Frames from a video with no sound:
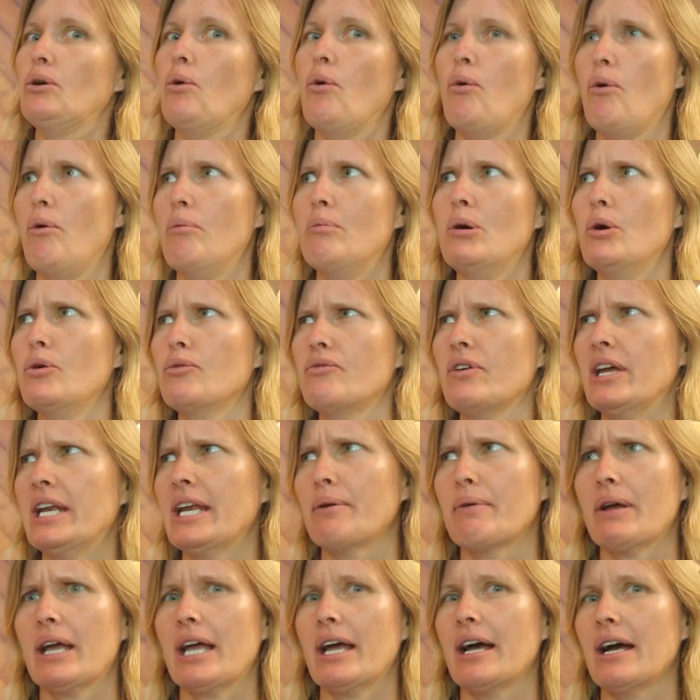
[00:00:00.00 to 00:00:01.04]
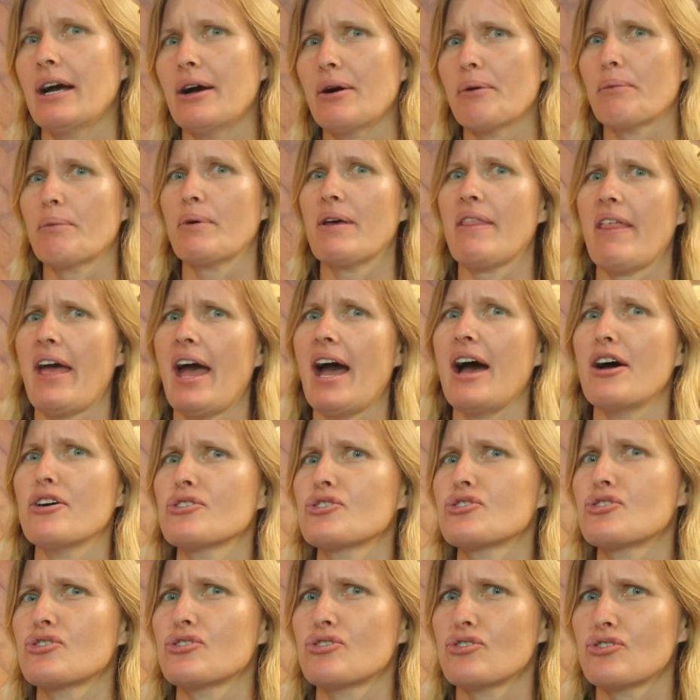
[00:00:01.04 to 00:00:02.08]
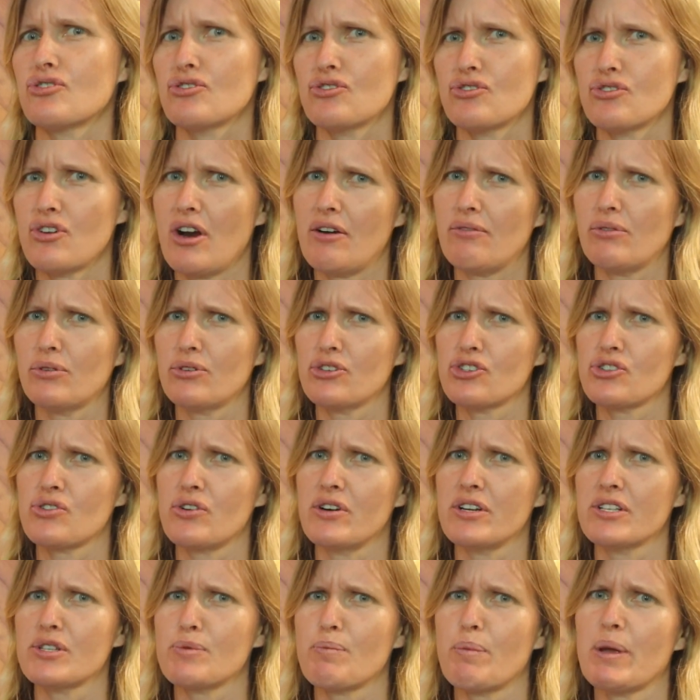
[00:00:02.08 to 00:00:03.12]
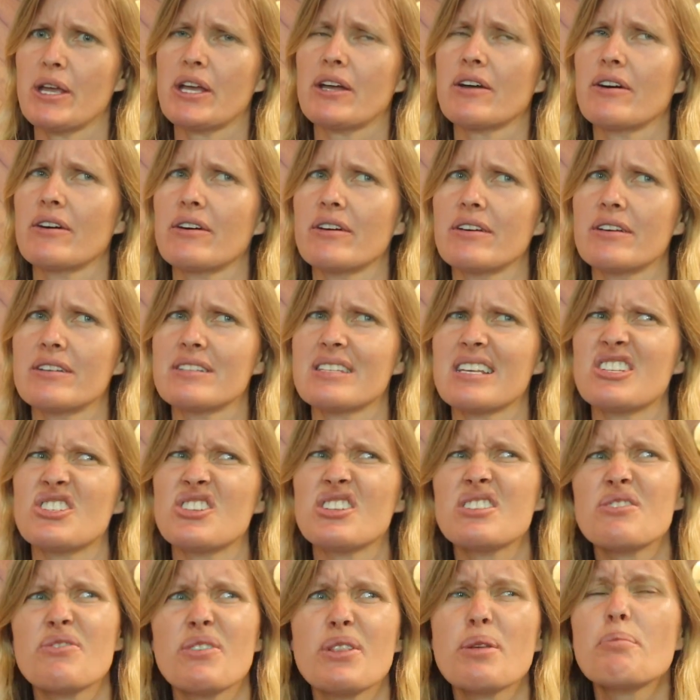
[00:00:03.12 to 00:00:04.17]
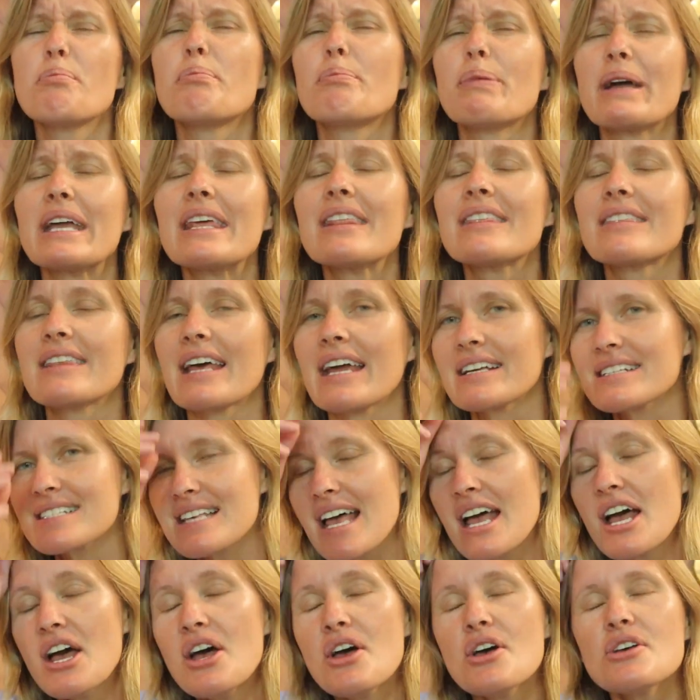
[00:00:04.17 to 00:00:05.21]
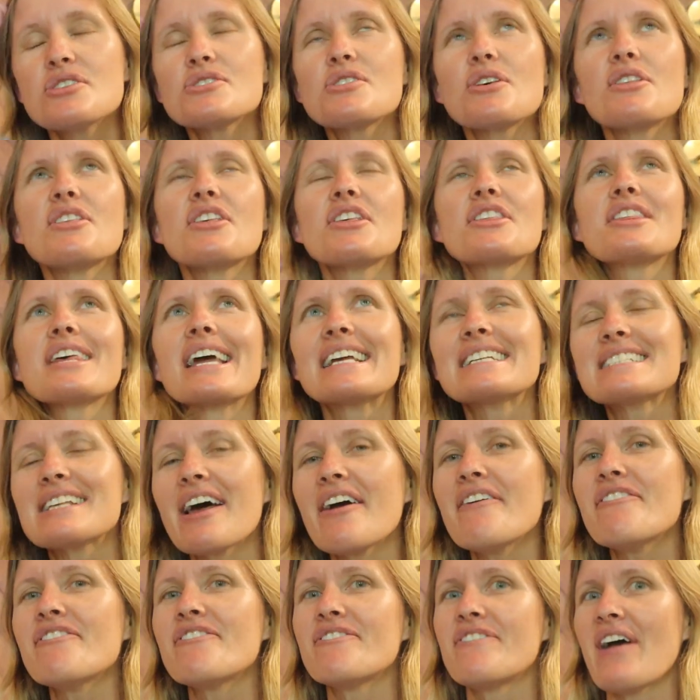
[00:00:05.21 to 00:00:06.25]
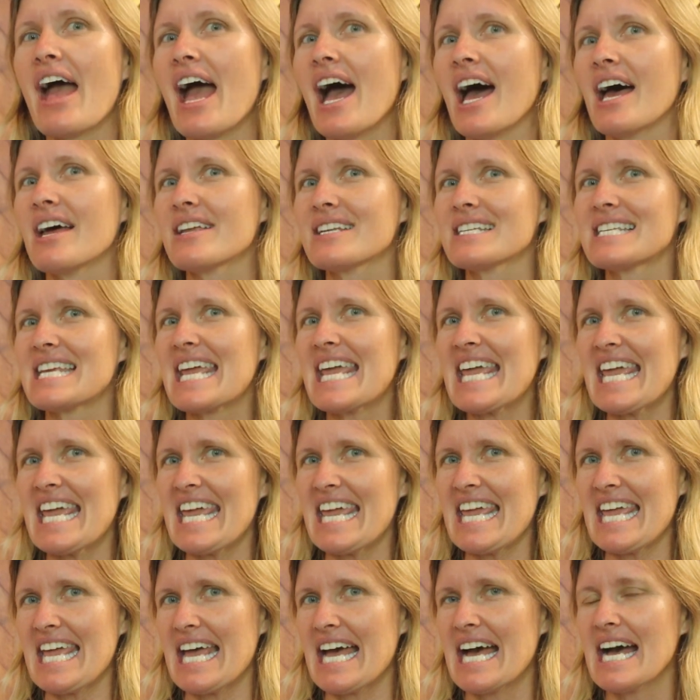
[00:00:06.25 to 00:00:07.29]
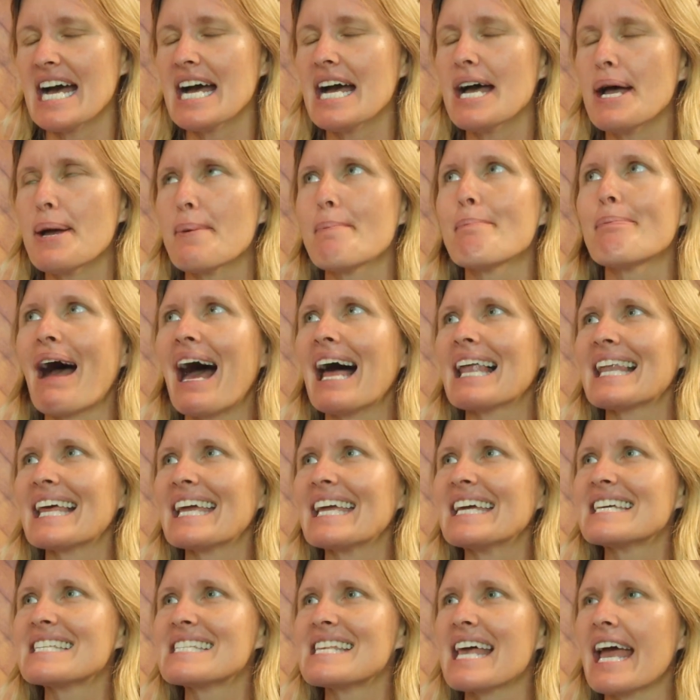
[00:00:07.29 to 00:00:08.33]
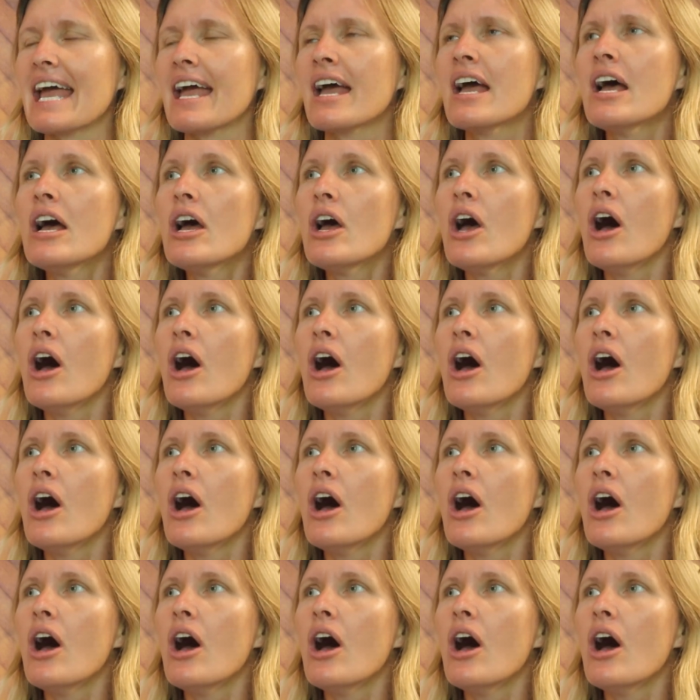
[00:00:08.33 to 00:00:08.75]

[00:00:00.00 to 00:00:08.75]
or move anywhere without travel insurance, because it's just for the big things. So the things I found here in Bali is that,